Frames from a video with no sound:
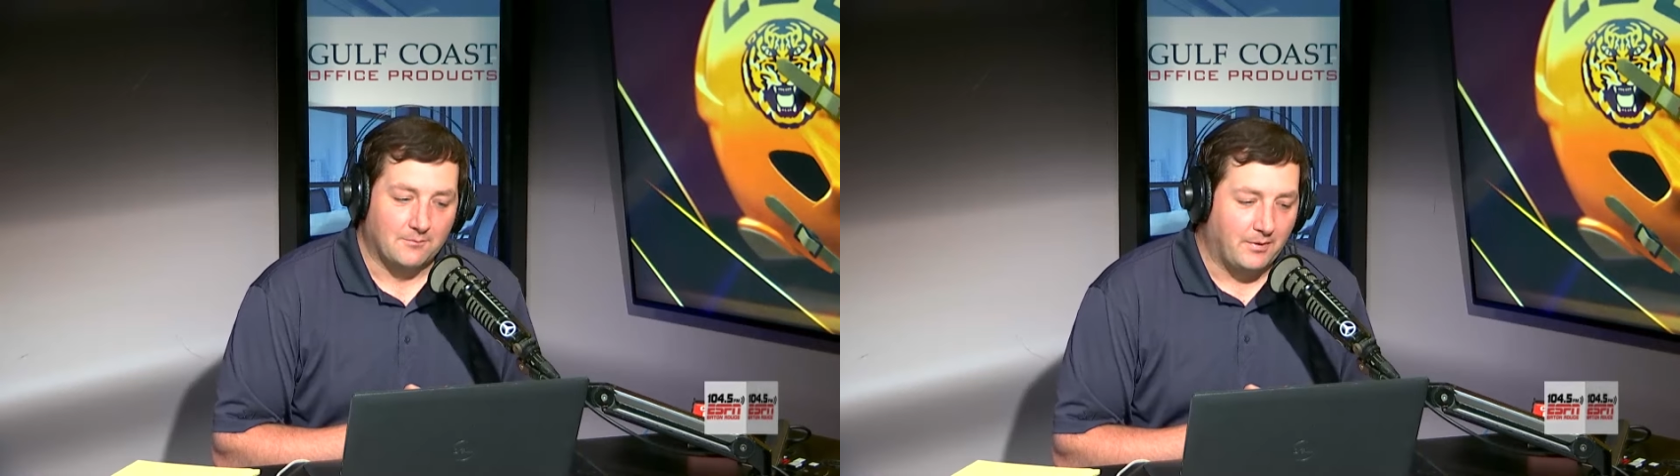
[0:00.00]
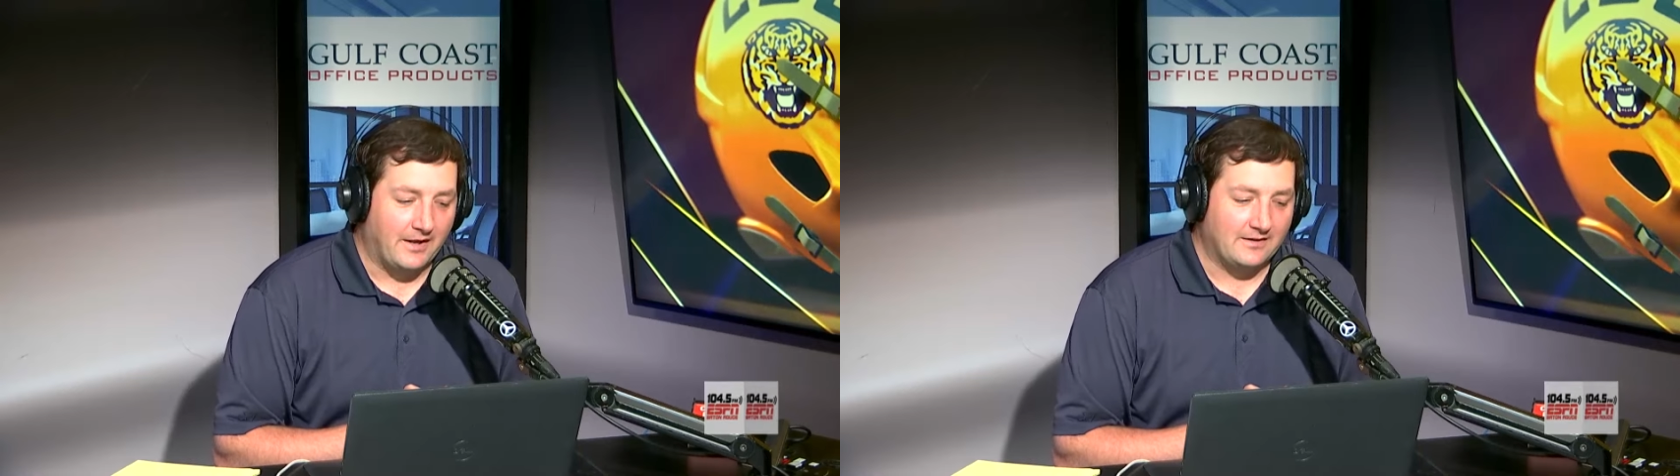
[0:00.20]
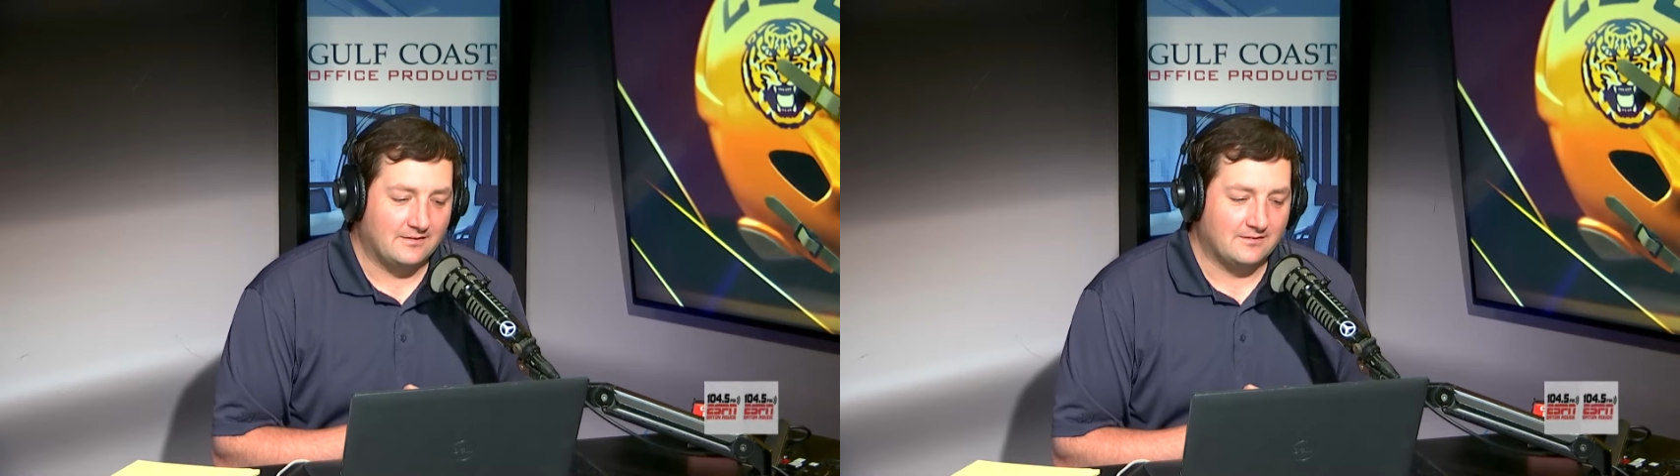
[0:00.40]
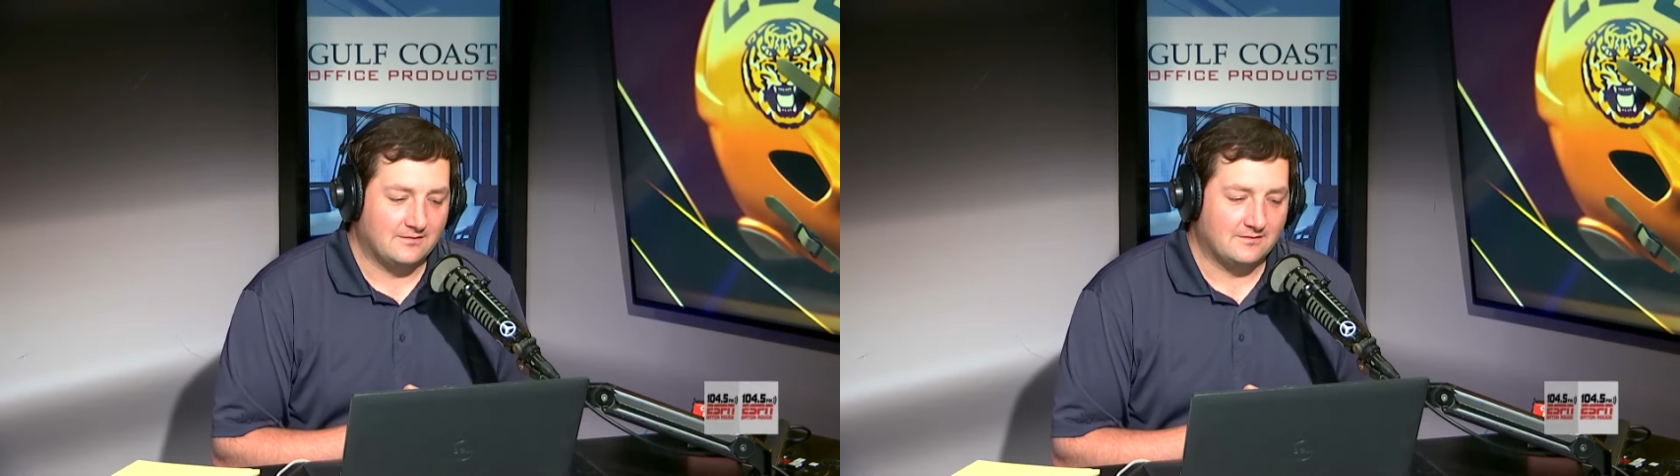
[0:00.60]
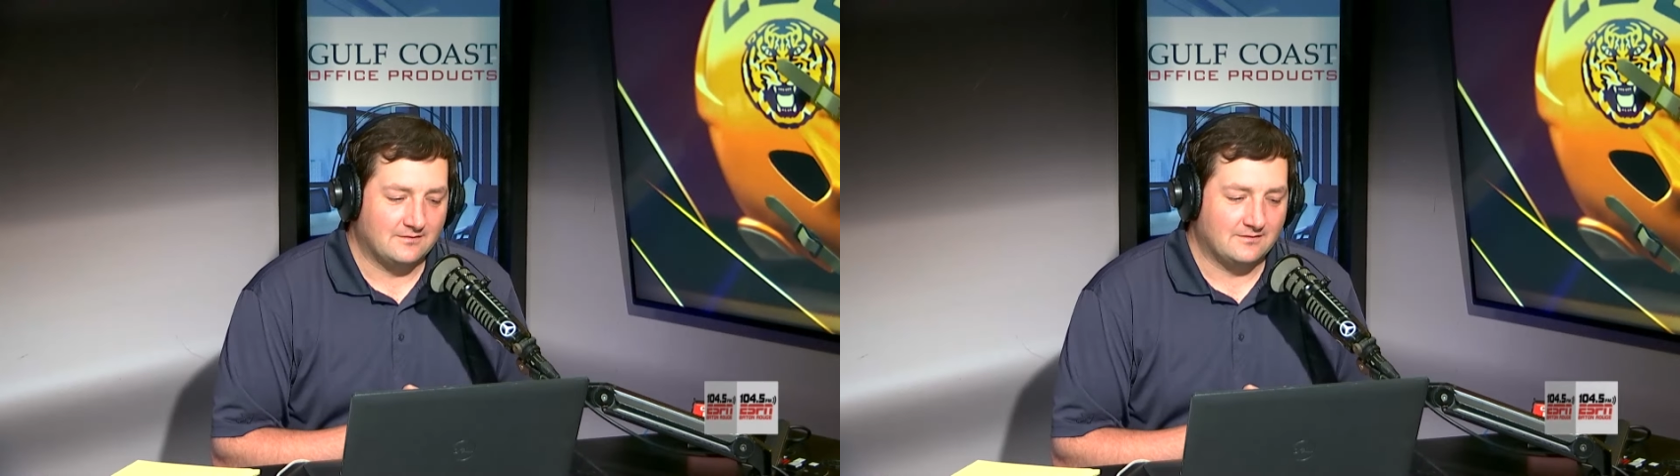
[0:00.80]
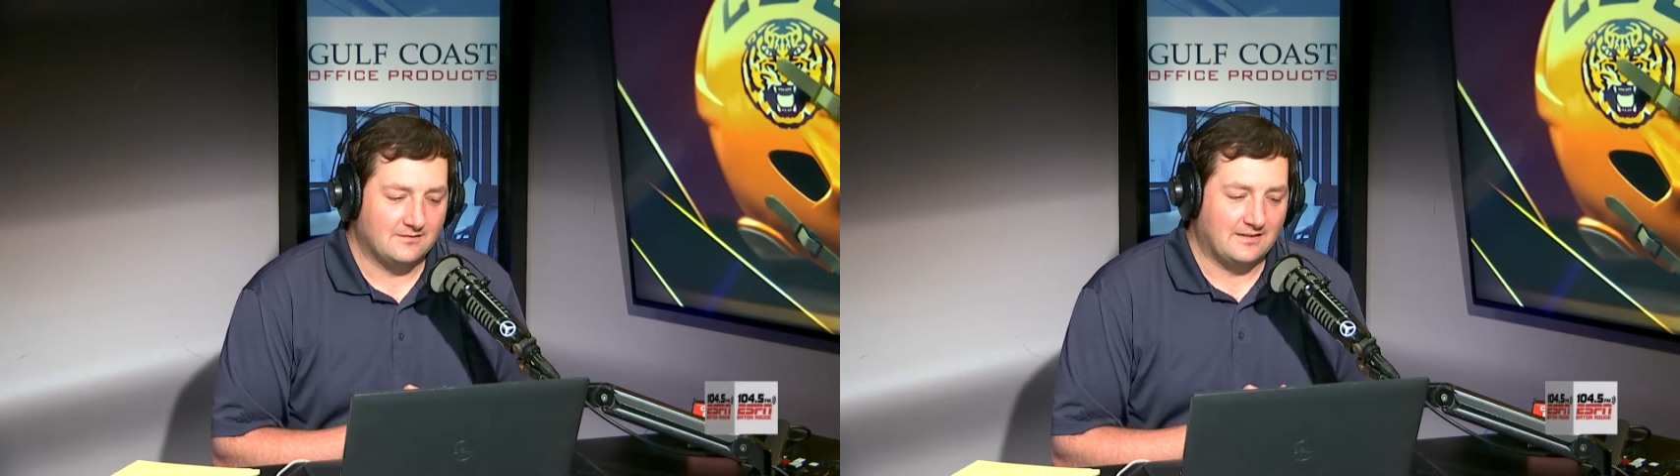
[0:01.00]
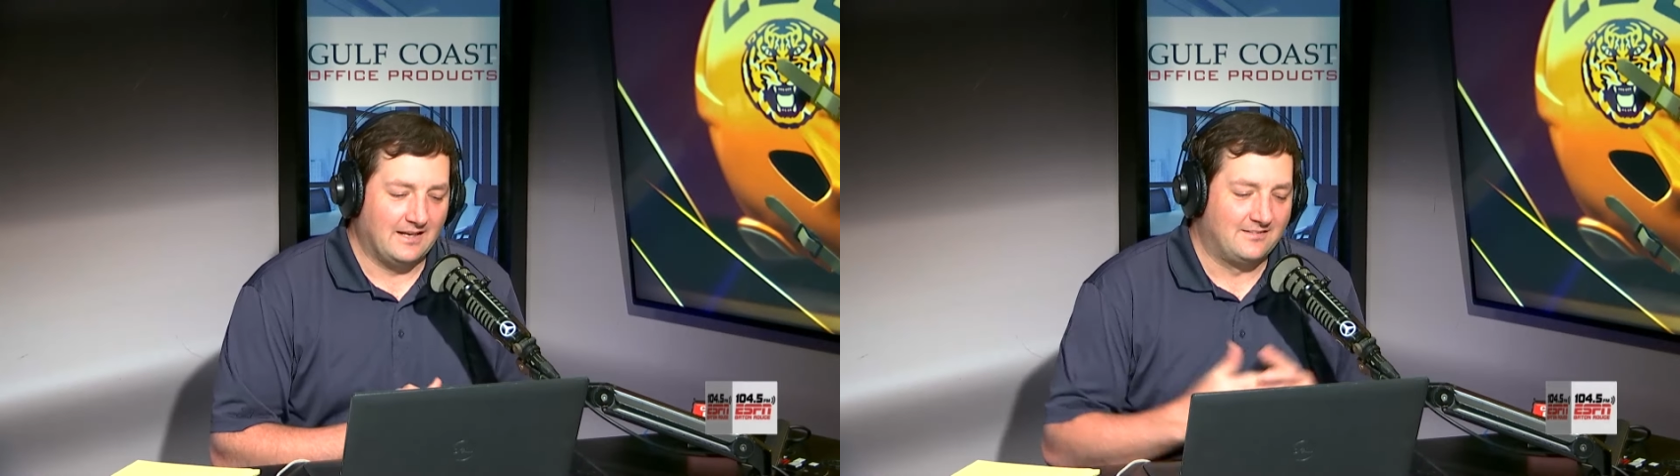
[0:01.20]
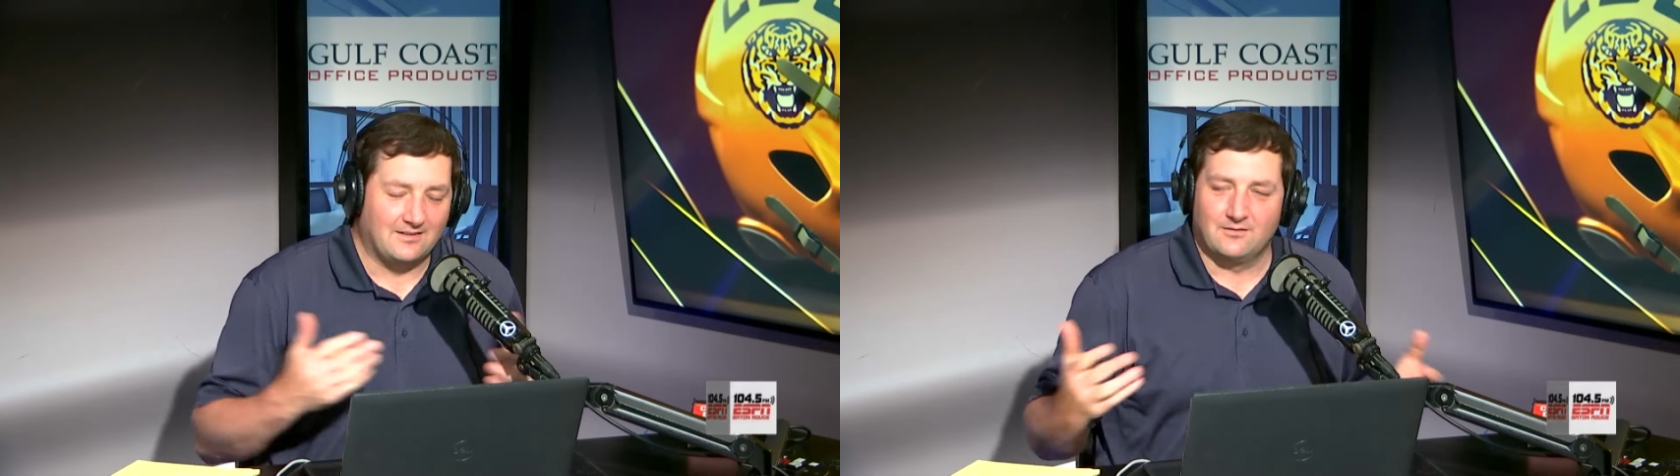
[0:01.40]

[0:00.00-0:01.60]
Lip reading: But is